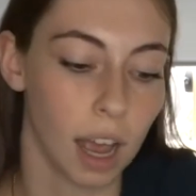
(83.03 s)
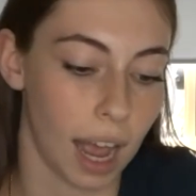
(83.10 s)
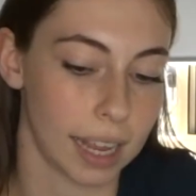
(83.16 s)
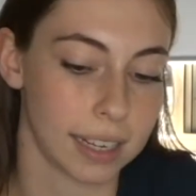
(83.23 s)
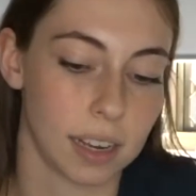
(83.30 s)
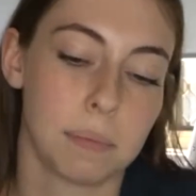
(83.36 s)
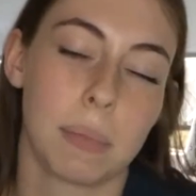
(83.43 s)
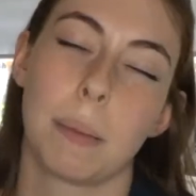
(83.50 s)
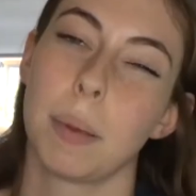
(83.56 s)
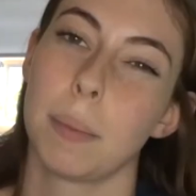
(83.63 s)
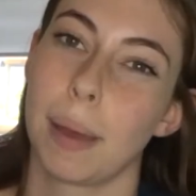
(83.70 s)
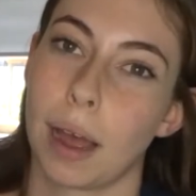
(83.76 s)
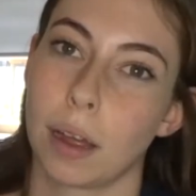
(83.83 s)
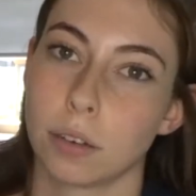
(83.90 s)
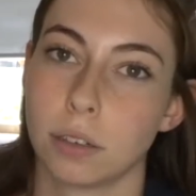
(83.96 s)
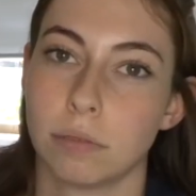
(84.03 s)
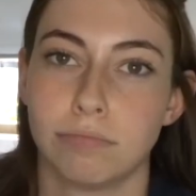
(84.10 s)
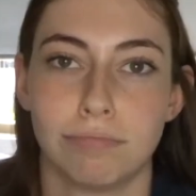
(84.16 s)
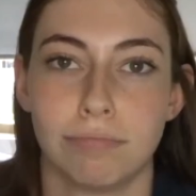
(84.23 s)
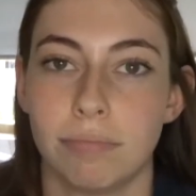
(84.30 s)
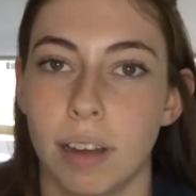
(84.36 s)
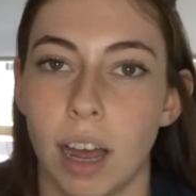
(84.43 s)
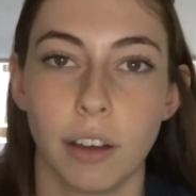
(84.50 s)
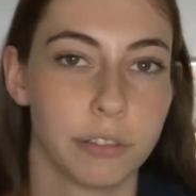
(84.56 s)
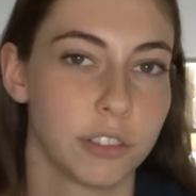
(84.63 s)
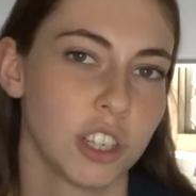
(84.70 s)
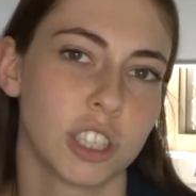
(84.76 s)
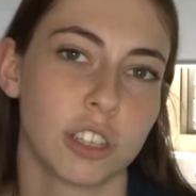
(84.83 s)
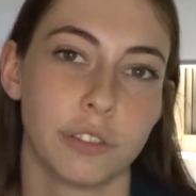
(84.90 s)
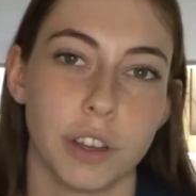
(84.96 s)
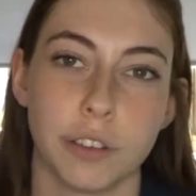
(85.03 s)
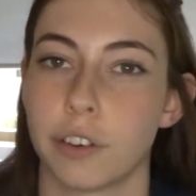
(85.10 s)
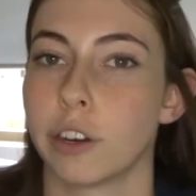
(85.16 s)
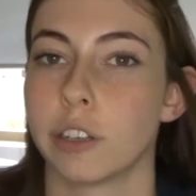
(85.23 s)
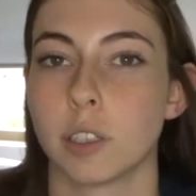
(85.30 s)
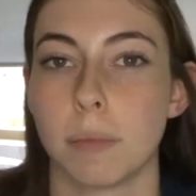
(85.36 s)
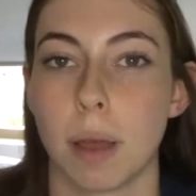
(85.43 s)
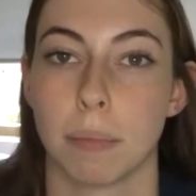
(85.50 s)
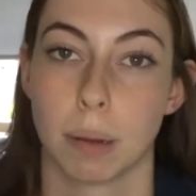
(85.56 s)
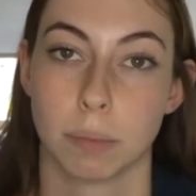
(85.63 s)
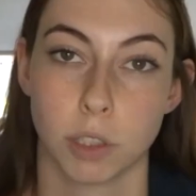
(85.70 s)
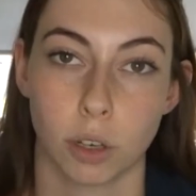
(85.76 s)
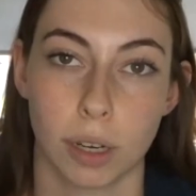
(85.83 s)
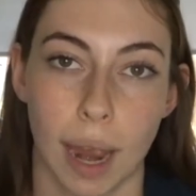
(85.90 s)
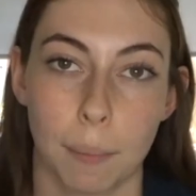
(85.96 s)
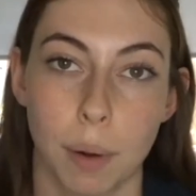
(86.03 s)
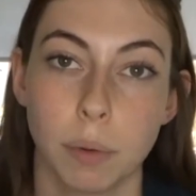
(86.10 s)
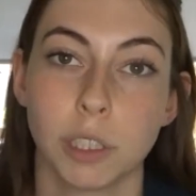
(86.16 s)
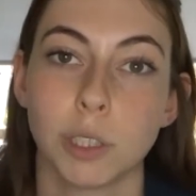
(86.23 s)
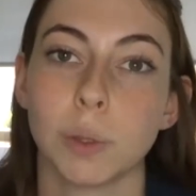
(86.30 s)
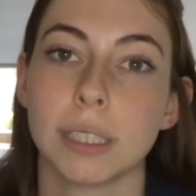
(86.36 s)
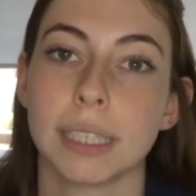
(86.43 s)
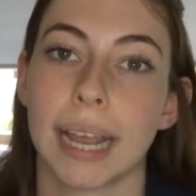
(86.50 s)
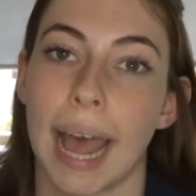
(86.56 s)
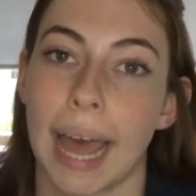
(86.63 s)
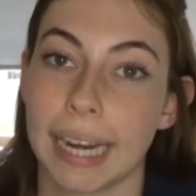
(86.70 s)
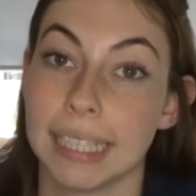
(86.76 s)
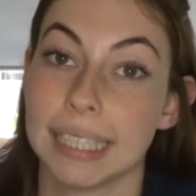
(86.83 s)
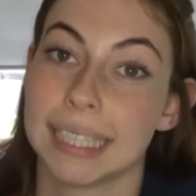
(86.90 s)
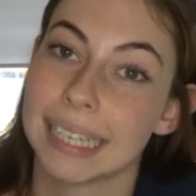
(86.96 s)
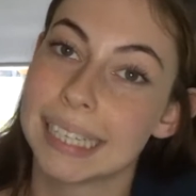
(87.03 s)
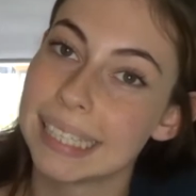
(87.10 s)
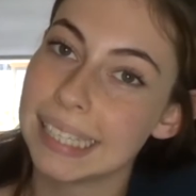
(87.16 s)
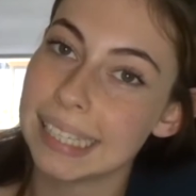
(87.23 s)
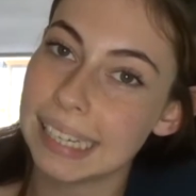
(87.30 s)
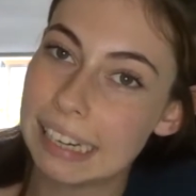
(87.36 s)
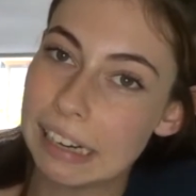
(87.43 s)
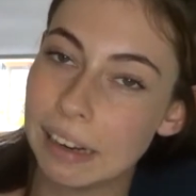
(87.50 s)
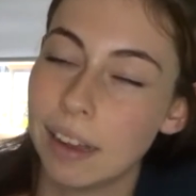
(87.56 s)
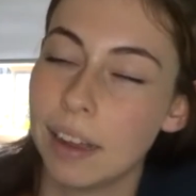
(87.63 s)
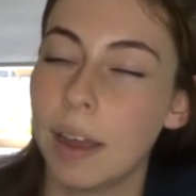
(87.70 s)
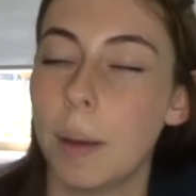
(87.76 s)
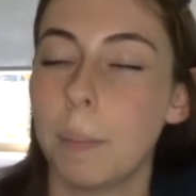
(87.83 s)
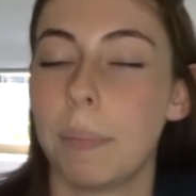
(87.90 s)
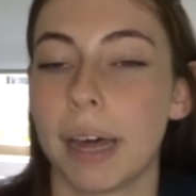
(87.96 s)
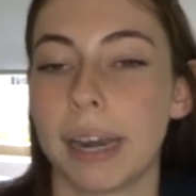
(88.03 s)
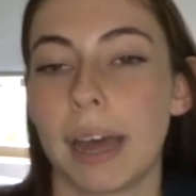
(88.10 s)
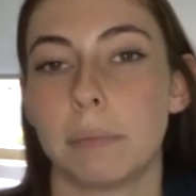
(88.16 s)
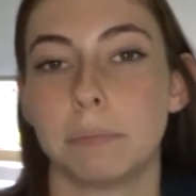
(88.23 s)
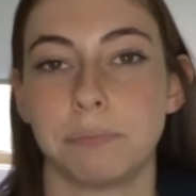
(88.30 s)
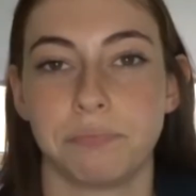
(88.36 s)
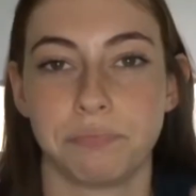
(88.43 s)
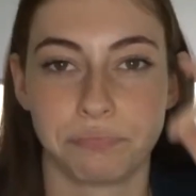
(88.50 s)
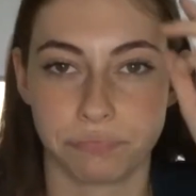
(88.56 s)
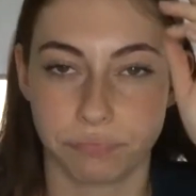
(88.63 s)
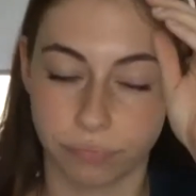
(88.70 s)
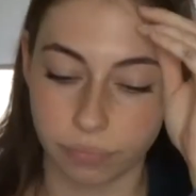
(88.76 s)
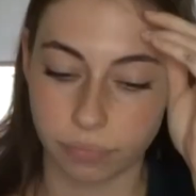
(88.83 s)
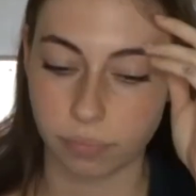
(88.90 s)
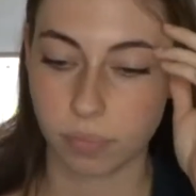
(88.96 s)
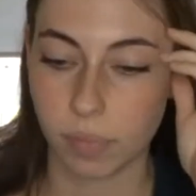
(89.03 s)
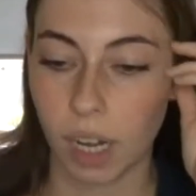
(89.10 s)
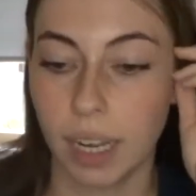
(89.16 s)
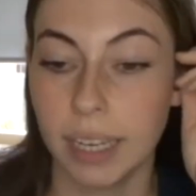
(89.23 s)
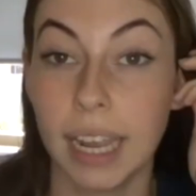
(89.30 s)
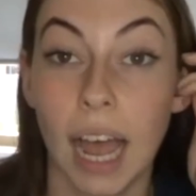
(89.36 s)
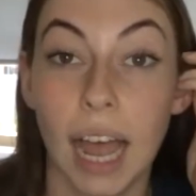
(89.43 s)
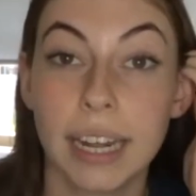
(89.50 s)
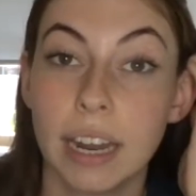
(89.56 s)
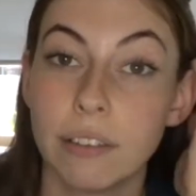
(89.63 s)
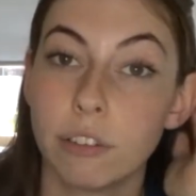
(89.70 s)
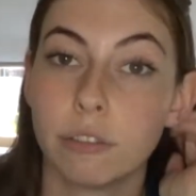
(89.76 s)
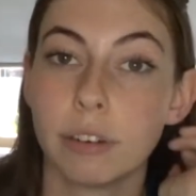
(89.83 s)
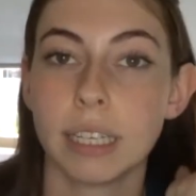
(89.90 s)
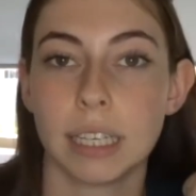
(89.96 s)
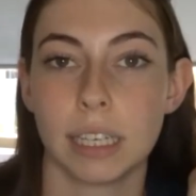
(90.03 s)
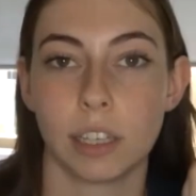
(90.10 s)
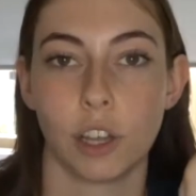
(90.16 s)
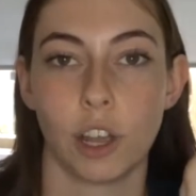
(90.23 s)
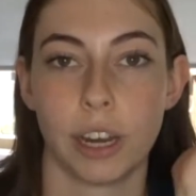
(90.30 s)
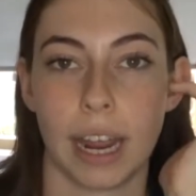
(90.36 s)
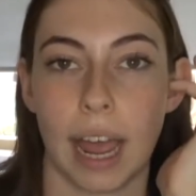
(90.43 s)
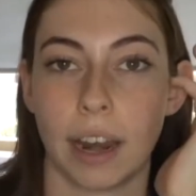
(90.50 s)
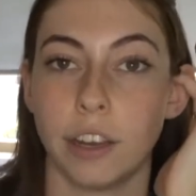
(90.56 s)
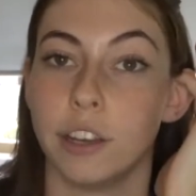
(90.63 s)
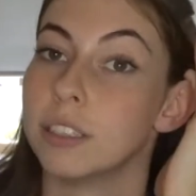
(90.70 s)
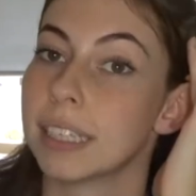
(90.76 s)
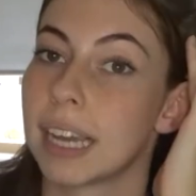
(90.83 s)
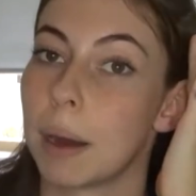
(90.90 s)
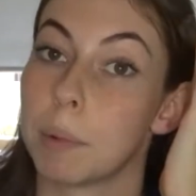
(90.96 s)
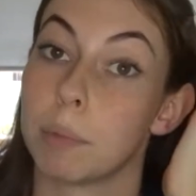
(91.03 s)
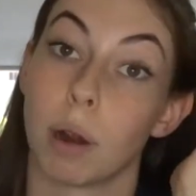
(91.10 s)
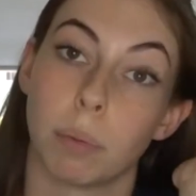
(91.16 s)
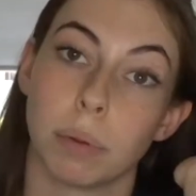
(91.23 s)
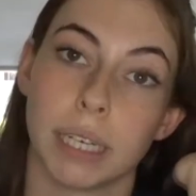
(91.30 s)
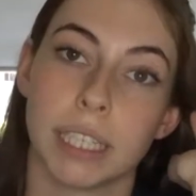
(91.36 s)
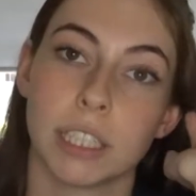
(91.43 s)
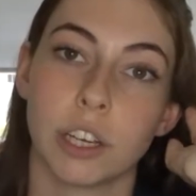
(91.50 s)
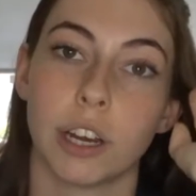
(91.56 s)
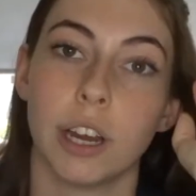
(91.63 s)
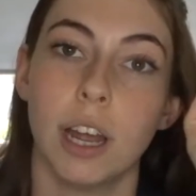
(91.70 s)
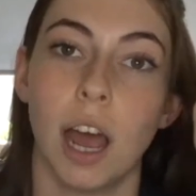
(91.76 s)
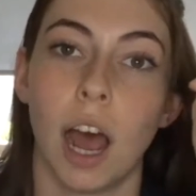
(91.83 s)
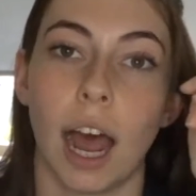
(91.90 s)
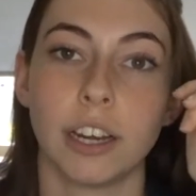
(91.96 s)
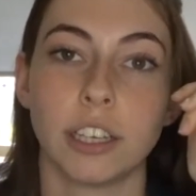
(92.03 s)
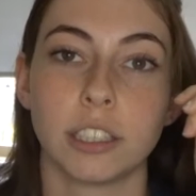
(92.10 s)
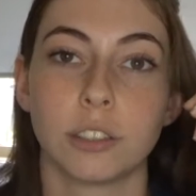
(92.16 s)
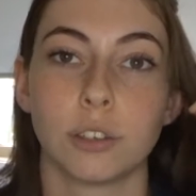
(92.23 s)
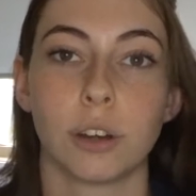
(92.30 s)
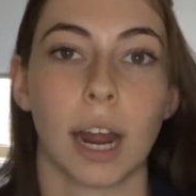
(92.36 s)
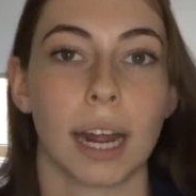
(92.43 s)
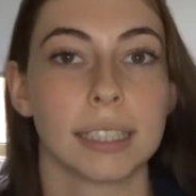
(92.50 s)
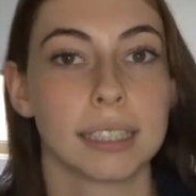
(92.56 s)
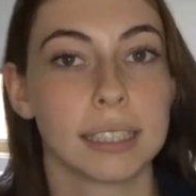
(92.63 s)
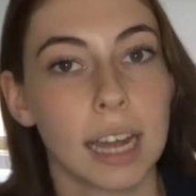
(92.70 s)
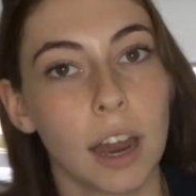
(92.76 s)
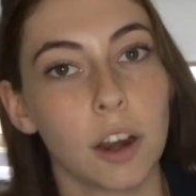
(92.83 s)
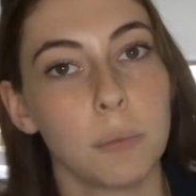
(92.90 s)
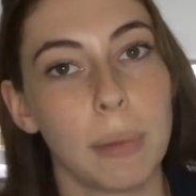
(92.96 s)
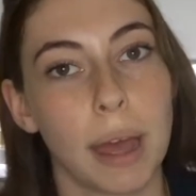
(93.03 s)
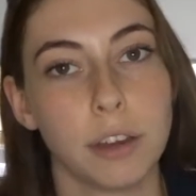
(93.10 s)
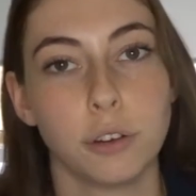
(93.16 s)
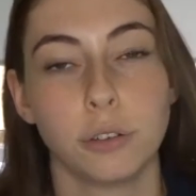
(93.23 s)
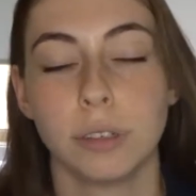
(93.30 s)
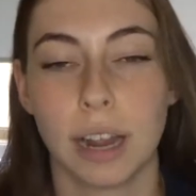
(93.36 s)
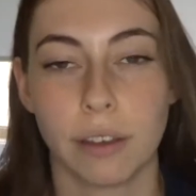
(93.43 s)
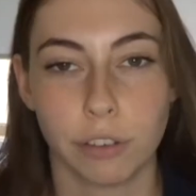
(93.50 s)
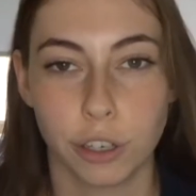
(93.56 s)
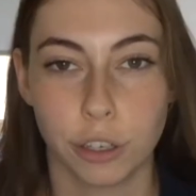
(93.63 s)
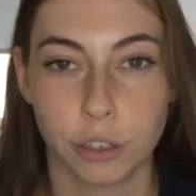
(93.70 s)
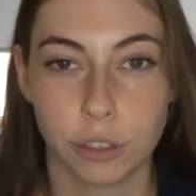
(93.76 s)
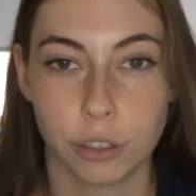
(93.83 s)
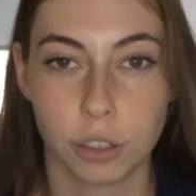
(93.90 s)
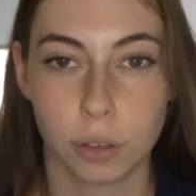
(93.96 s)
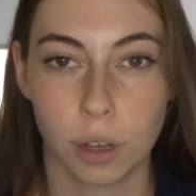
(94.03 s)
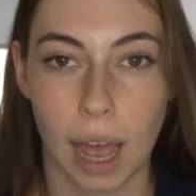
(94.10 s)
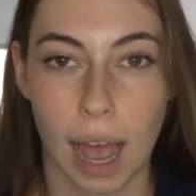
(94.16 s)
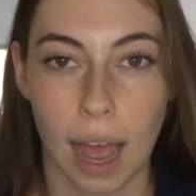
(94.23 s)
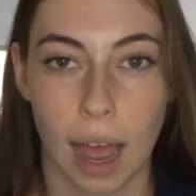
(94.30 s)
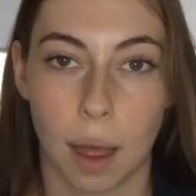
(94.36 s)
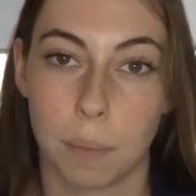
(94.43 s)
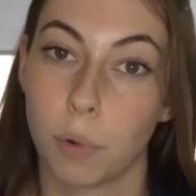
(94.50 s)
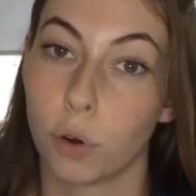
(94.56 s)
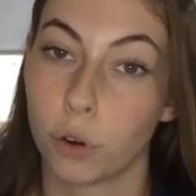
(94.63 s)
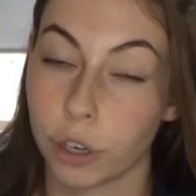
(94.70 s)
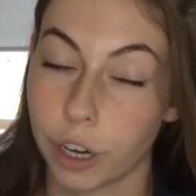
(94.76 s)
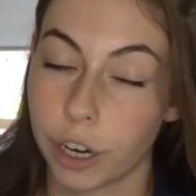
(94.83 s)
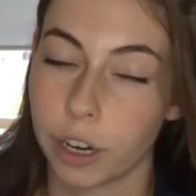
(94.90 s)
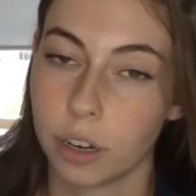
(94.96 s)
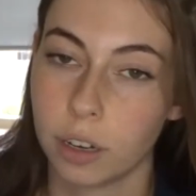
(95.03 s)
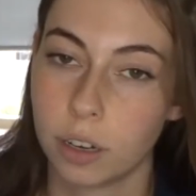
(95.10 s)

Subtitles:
I'd done maybe about just a few photos on my mum's old camera, which was a Canon 60D, but yeah, I never really learned how to use a camera properly, so I just thought I'd start on manual, never use auto,